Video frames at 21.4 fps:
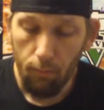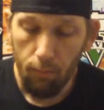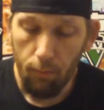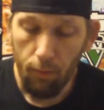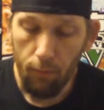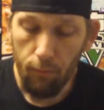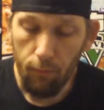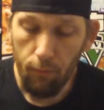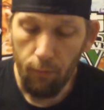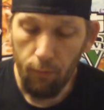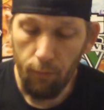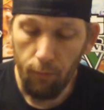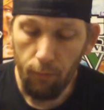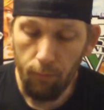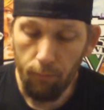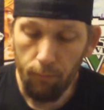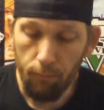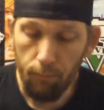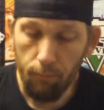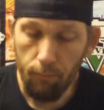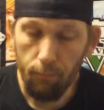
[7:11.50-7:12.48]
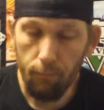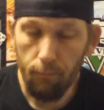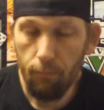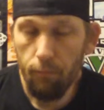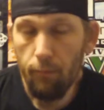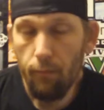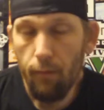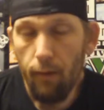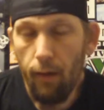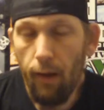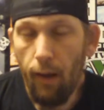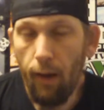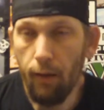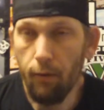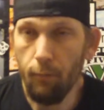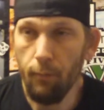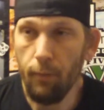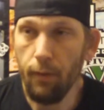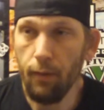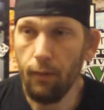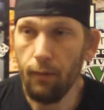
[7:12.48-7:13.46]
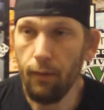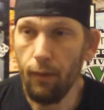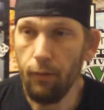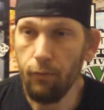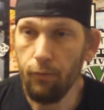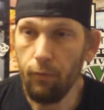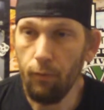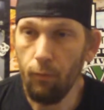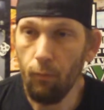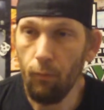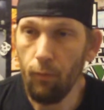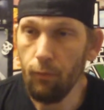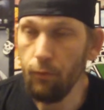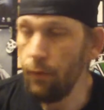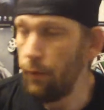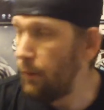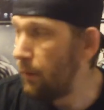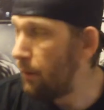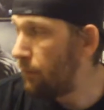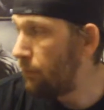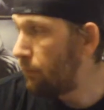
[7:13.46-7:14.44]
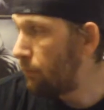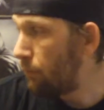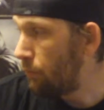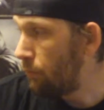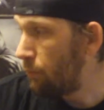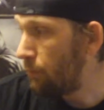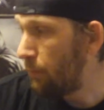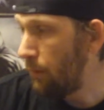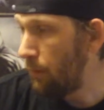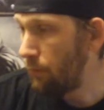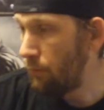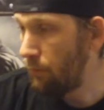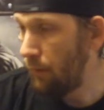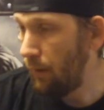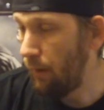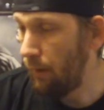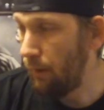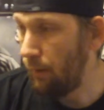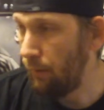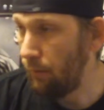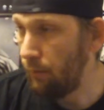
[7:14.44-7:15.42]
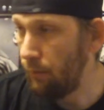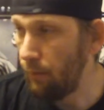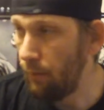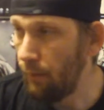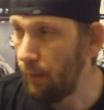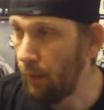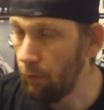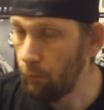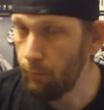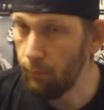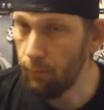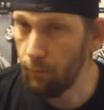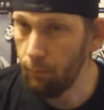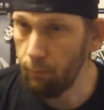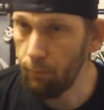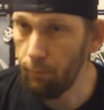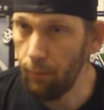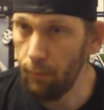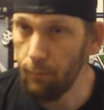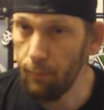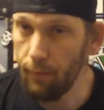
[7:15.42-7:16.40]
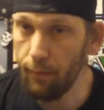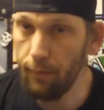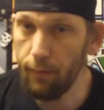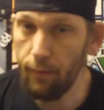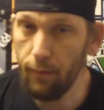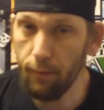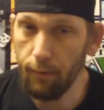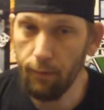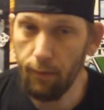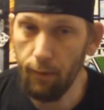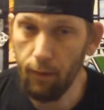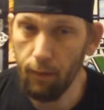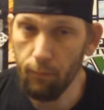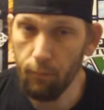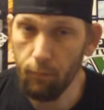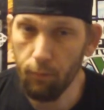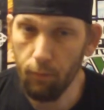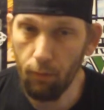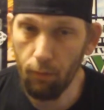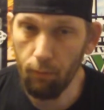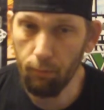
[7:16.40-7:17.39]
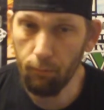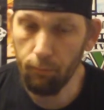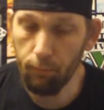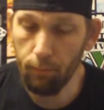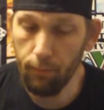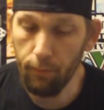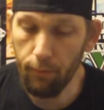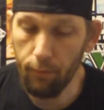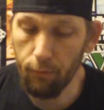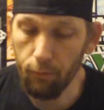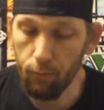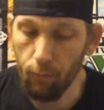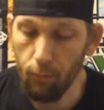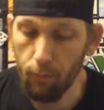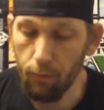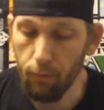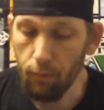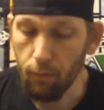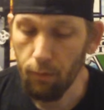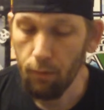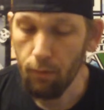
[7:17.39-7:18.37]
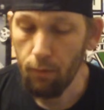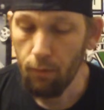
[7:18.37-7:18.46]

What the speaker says: But I figured, add it to my collection. Once I get into a space that allows me to play my Kinect games, I'll play this one.